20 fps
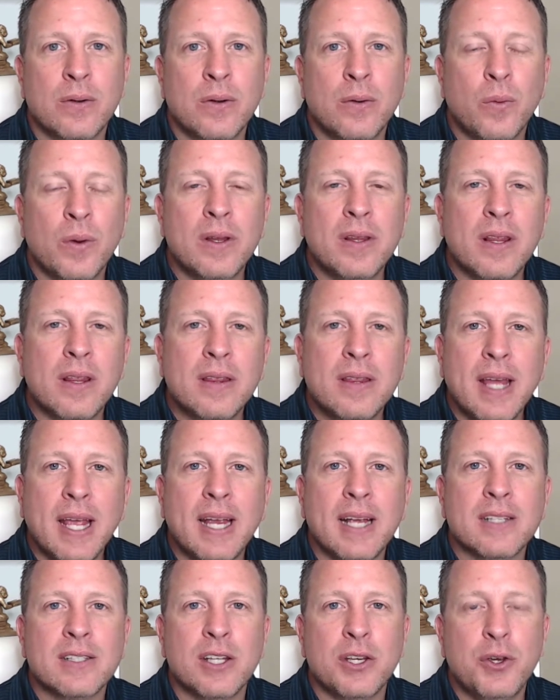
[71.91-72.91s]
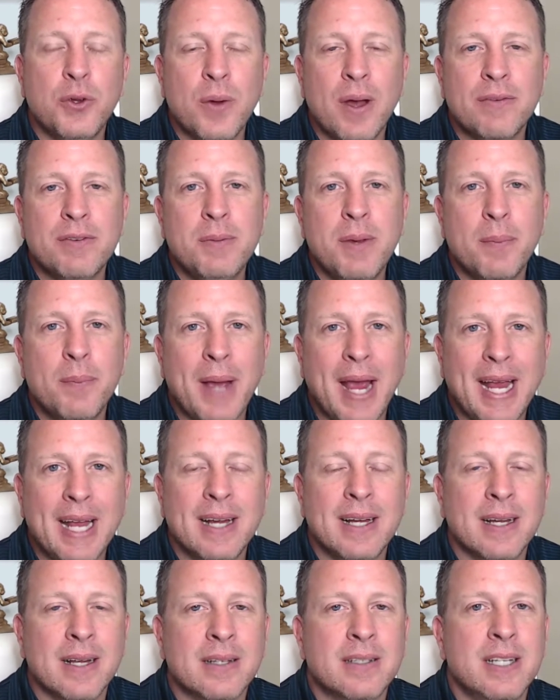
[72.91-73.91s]
What are the things that you have to be
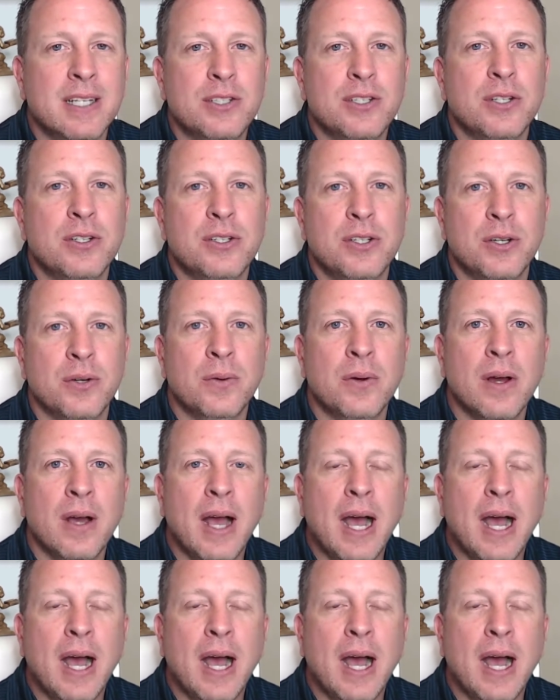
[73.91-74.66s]
paying attention to?